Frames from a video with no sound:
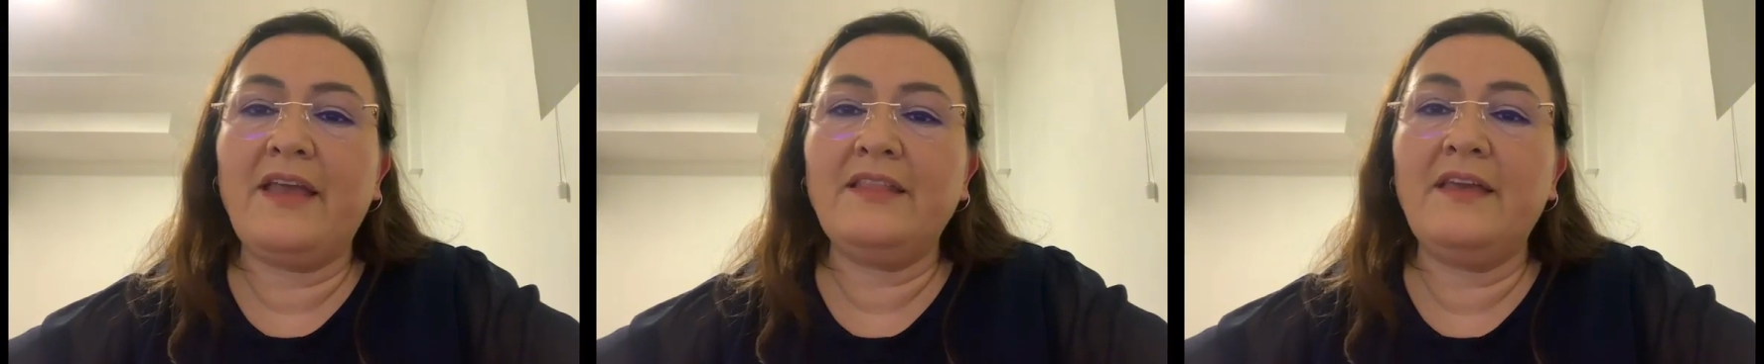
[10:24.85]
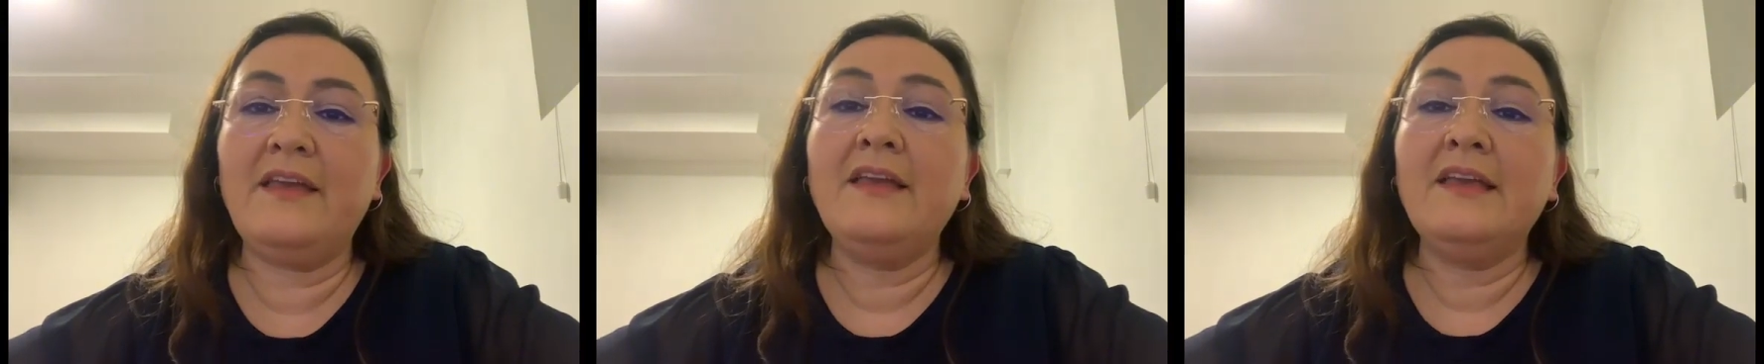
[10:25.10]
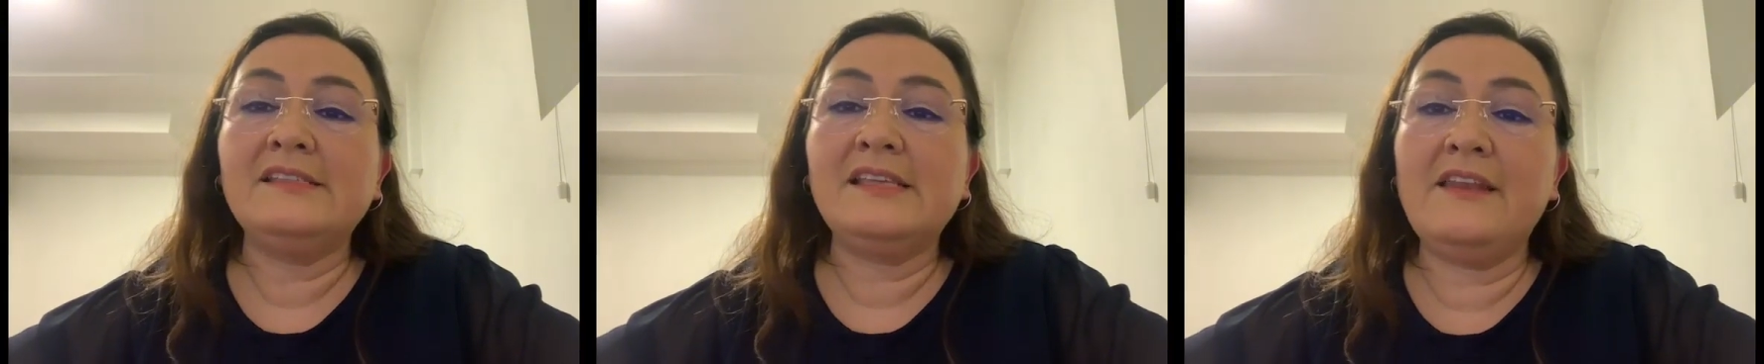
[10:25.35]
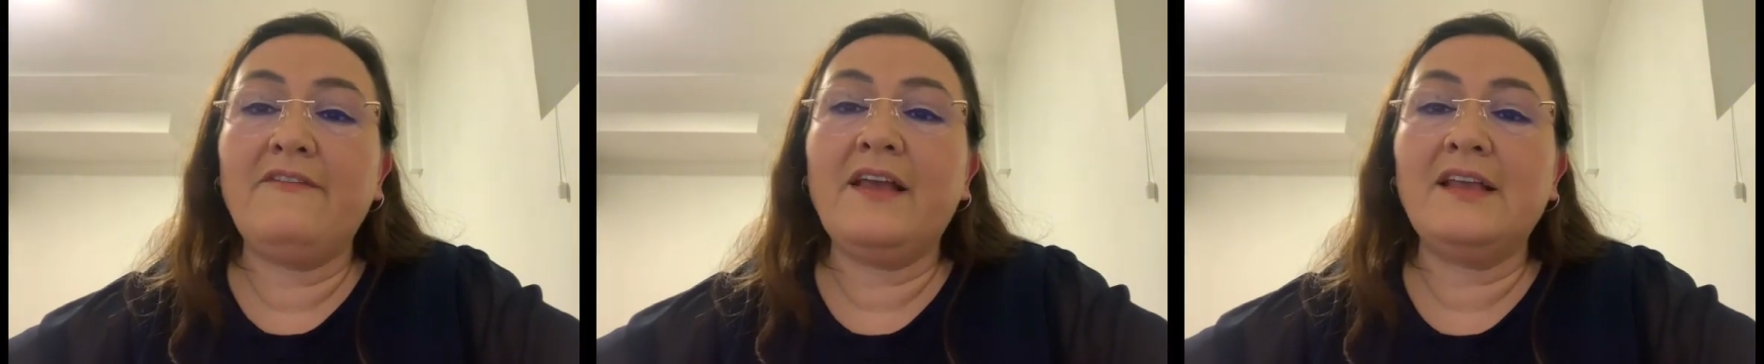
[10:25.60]
the
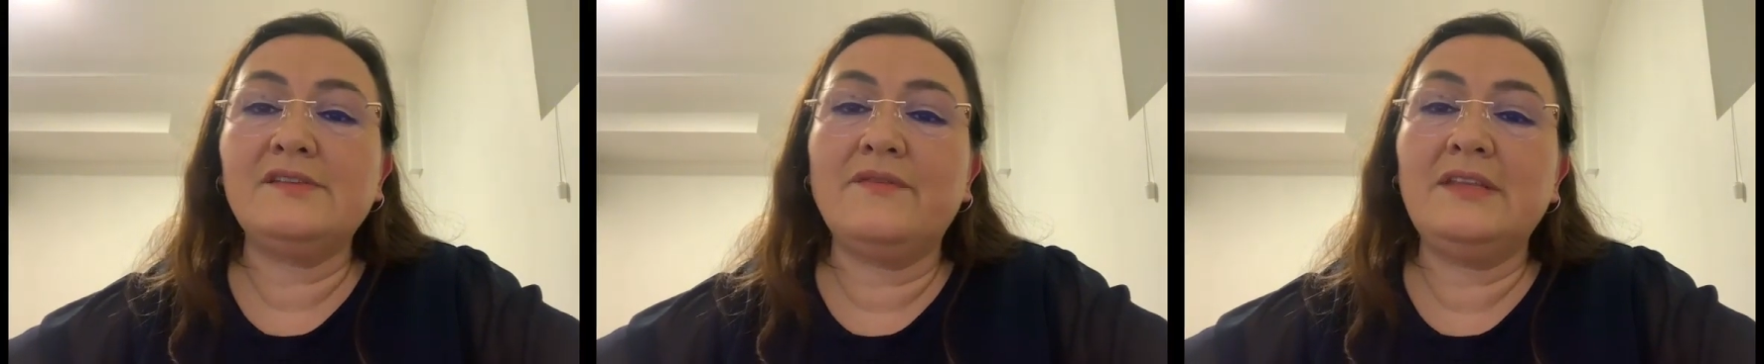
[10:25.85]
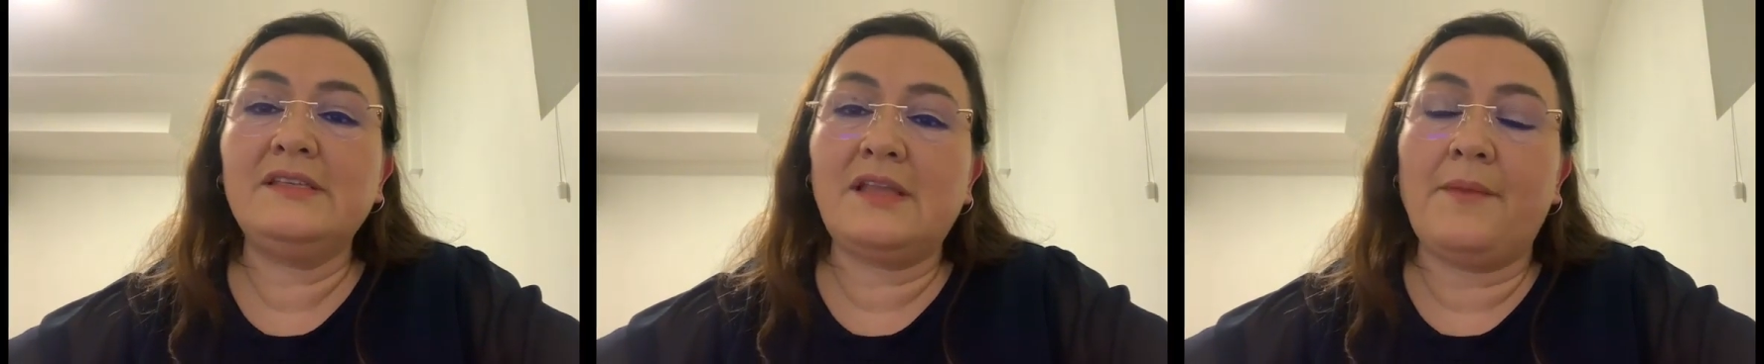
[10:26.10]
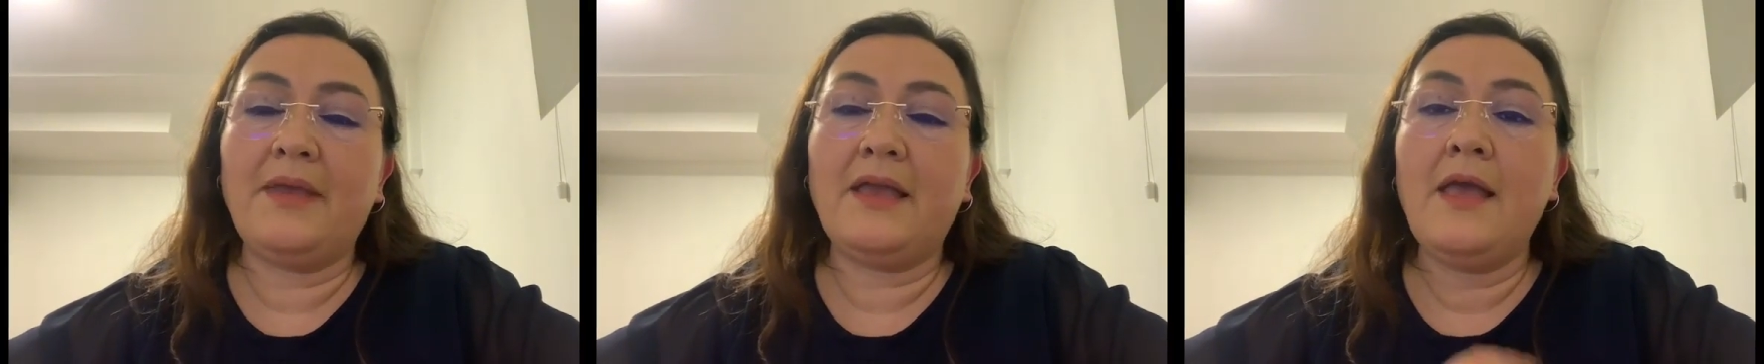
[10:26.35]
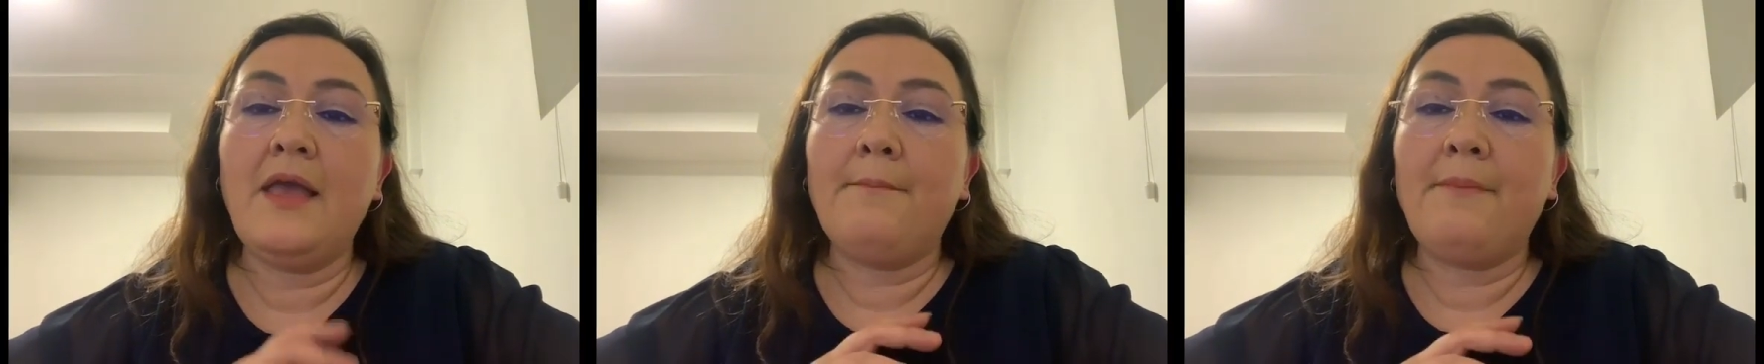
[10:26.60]
significance of this topic
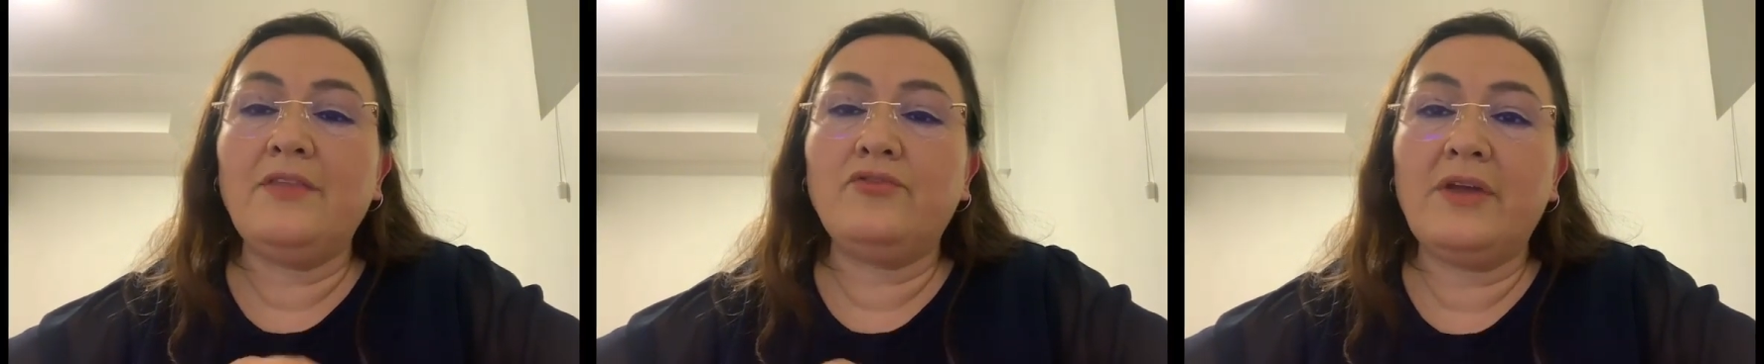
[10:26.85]
by